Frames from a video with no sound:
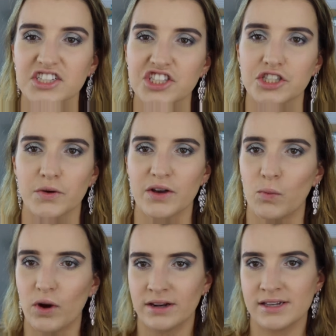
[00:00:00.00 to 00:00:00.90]
just
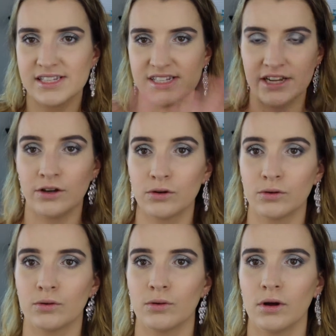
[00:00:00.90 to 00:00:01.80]
doing one
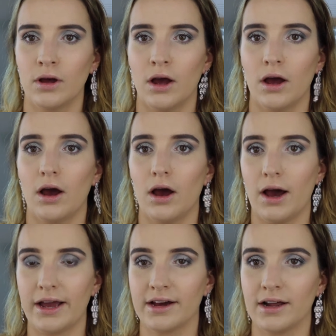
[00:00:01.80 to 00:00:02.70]
single
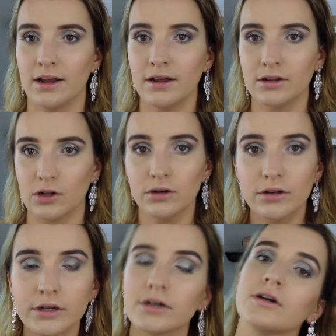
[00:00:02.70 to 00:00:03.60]
eye colour
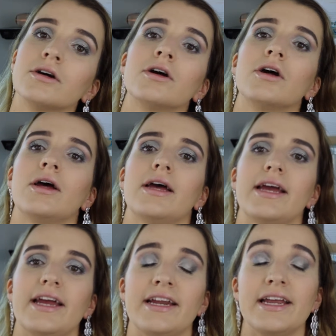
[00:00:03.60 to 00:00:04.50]
look
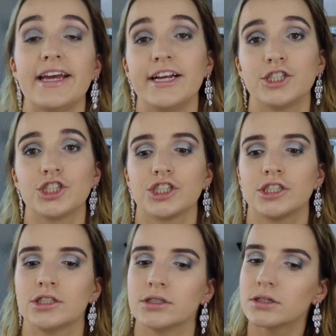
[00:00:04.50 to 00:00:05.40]
in
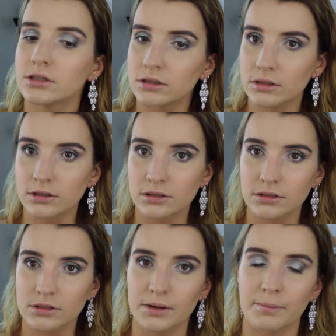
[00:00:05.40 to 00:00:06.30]
each
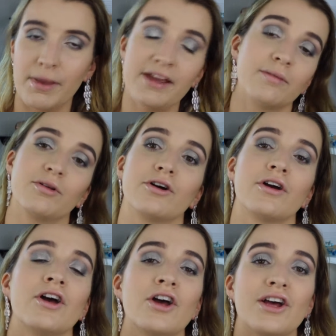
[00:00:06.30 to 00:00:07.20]
makeup
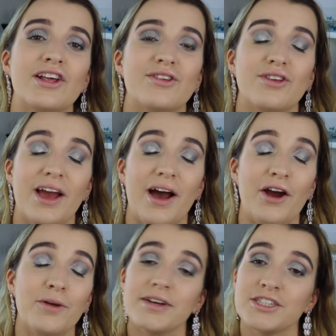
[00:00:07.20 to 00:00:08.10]
look. So yeah,
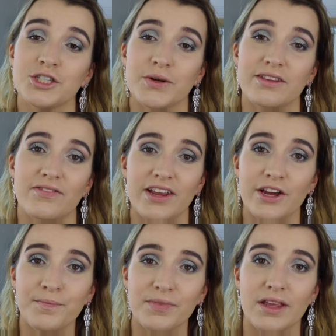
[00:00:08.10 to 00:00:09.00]
I hope you guys enjoyed this
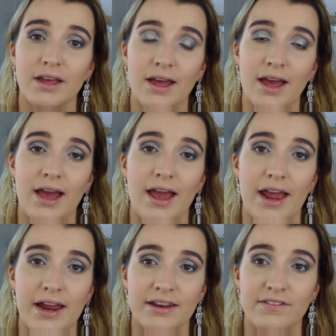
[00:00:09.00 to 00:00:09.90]
video,
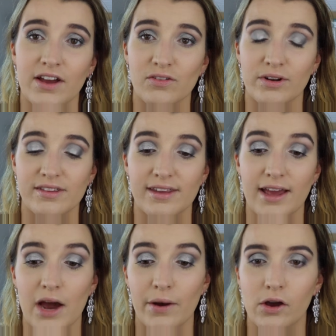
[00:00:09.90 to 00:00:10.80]
and if you guys want to
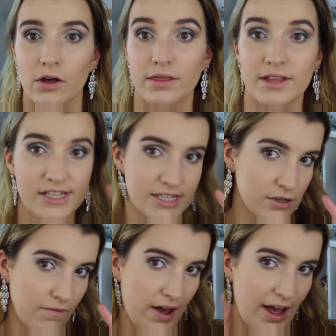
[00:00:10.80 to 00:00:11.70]
see how I got this
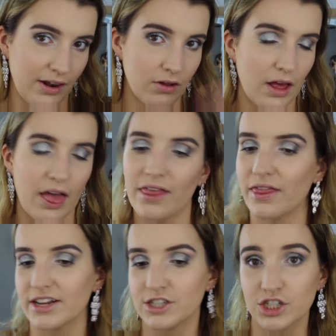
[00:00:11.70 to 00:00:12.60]
silver eye look,
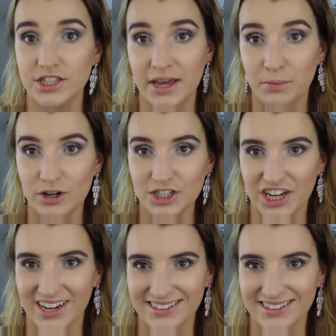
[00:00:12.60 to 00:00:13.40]
then just keep watching.